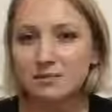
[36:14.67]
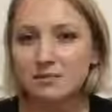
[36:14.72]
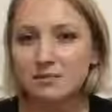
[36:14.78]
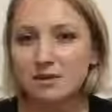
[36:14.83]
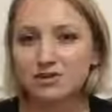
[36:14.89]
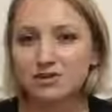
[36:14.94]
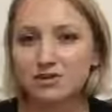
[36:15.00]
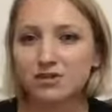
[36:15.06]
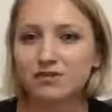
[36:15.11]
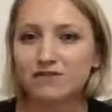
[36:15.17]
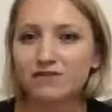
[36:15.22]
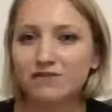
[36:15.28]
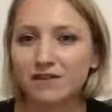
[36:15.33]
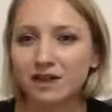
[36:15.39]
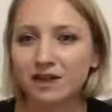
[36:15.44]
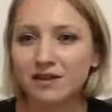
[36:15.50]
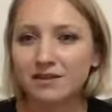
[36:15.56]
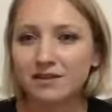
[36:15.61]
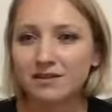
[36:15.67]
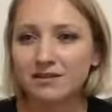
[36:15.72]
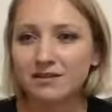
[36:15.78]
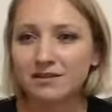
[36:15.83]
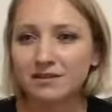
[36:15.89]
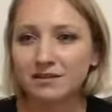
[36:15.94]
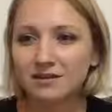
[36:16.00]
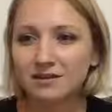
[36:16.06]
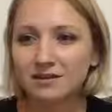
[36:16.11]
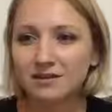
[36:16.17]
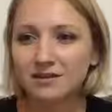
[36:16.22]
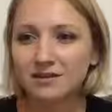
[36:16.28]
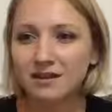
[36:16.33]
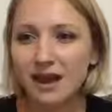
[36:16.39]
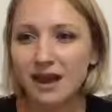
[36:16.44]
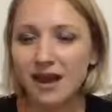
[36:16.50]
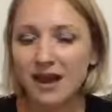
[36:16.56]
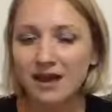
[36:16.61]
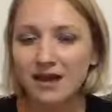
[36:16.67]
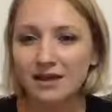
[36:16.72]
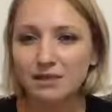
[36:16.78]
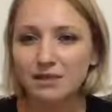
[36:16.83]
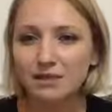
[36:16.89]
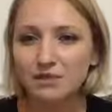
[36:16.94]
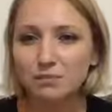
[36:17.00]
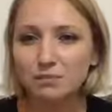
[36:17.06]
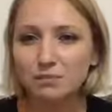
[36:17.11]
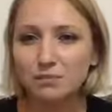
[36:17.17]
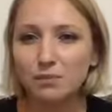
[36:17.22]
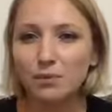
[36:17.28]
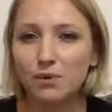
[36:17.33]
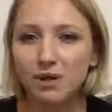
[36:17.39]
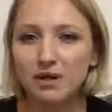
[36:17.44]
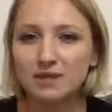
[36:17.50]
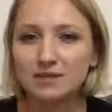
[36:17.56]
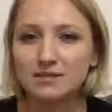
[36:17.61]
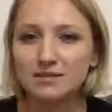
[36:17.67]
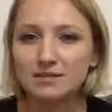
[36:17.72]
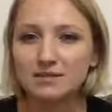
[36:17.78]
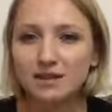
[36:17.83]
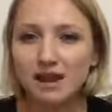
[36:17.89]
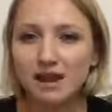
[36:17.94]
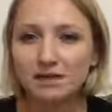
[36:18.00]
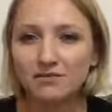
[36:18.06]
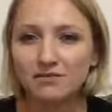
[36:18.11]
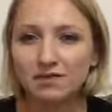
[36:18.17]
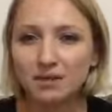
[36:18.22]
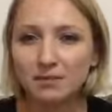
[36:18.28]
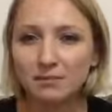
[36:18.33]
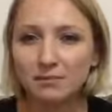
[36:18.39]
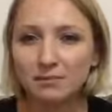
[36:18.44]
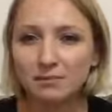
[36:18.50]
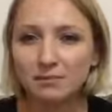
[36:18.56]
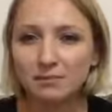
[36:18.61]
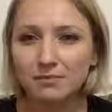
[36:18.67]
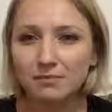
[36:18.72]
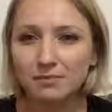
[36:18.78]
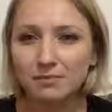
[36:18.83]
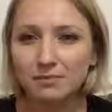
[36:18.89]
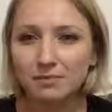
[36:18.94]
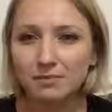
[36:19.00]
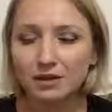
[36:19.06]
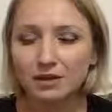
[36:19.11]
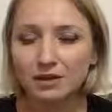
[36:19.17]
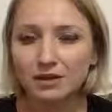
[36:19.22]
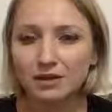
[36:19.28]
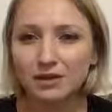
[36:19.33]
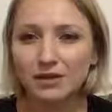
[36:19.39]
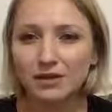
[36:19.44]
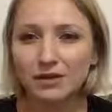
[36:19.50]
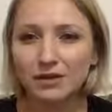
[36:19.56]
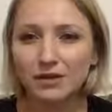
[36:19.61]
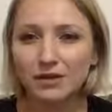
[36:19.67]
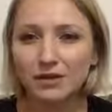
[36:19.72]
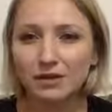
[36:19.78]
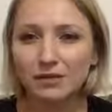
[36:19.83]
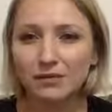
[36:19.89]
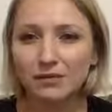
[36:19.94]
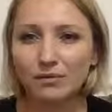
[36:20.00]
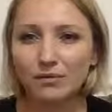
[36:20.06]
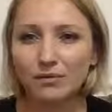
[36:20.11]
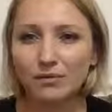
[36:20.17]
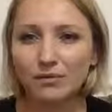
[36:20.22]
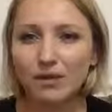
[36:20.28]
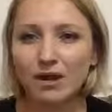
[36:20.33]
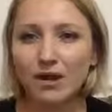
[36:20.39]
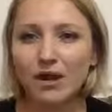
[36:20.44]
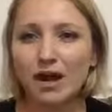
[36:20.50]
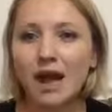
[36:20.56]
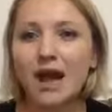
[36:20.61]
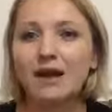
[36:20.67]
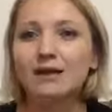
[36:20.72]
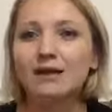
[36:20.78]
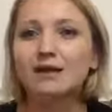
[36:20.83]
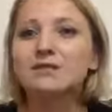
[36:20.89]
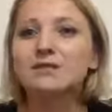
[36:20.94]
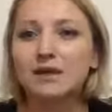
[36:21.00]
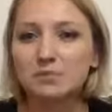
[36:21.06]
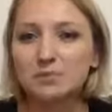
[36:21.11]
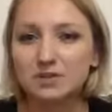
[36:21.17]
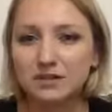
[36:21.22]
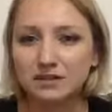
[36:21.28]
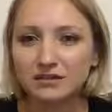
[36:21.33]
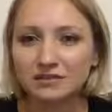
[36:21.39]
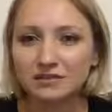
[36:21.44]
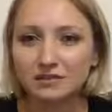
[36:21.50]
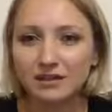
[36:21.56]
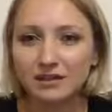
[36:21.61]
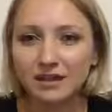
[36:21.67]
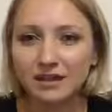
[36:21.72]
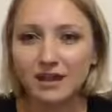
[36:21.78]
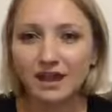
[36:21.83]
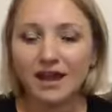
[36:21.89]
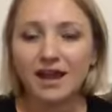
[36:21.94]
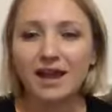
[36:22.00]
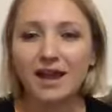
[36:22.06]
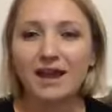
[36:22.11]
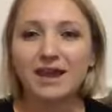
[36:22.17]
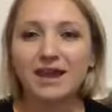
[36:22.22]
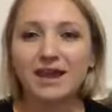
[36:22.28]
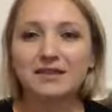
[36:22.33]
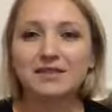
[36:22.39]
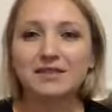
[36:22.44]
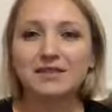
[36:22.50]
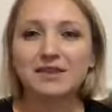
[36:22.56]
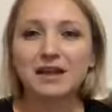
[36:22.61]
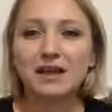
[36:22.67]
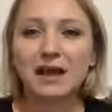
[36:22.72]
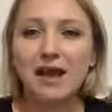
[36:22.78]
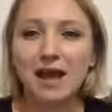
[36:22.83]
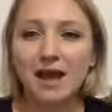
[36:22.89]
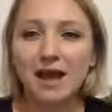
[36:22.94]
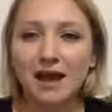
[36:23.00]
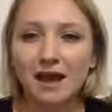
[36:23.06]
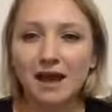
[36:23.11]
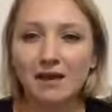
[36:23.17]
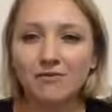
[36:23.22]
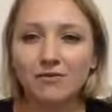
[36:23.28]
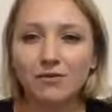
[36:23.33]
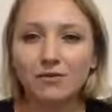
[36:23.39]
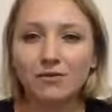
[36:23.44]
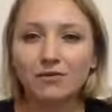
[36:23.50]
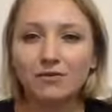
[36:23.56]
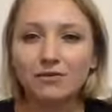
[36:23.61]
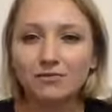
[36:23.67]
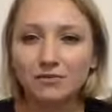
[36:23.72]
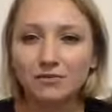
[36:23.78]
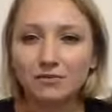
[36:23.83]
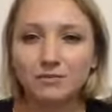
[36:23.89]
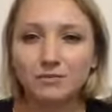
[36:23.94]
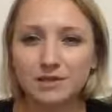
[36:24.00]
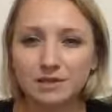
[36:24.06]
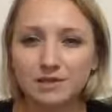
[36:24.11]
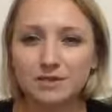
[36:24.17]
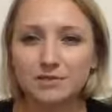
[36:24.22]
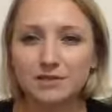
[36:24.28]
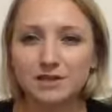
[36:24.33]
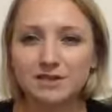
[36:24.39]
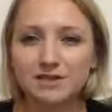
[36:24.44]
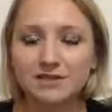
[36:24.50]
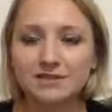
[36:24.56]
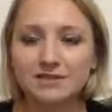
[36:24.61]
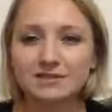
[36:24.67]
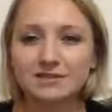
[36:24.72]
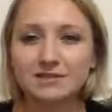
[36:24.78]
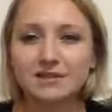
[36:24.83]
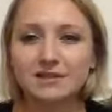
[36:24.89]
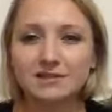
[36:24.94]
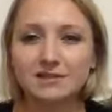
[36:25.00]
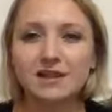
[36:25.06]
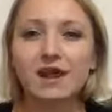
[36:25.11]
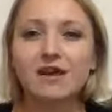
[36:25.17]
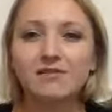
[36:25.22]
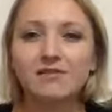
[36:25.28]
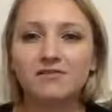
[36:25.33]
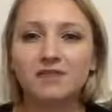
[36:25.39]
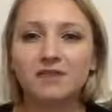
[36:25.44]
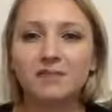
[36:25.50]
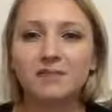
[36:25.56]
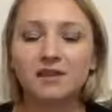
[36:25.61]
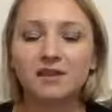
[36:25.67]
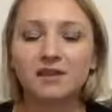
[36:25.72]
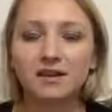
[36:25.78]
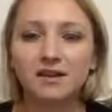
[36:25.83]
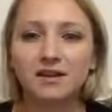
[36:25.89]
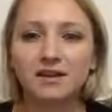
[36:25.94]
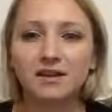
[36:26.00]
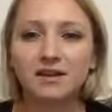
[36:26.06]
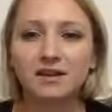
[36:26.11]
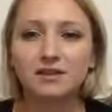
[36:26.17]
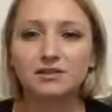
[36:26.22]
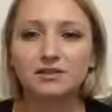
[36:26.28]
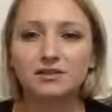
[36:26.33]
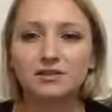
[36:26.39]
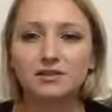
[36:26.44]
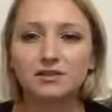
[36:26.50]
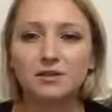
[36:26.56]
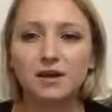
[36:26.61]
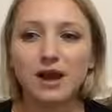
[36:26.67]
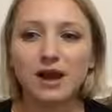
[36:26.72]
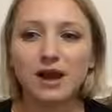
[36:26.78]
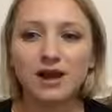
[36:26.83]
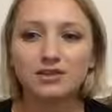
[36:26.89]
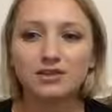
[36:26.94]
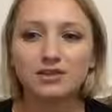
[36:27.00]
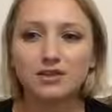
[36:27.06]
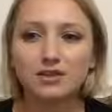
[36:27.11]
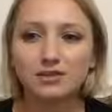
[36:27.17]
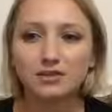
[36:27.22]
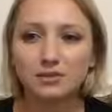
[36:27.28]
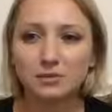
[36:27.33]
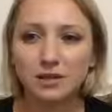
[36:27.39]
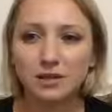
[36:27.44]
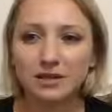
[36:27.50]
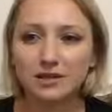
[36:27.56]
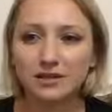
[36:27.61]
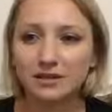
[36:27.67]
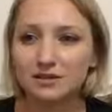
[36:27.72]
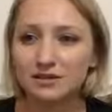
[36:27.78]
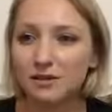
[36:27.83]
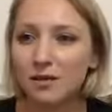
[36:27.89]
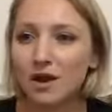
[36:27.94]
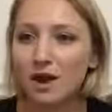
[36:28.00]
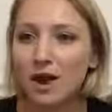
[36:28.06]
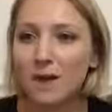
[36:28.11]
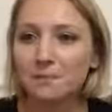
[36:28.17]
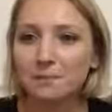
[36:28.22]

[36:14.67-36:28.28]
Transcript: measure of faith that is born inside of them, you know, at conception. And they have all of the resources inside of them that they need to actually do anything. So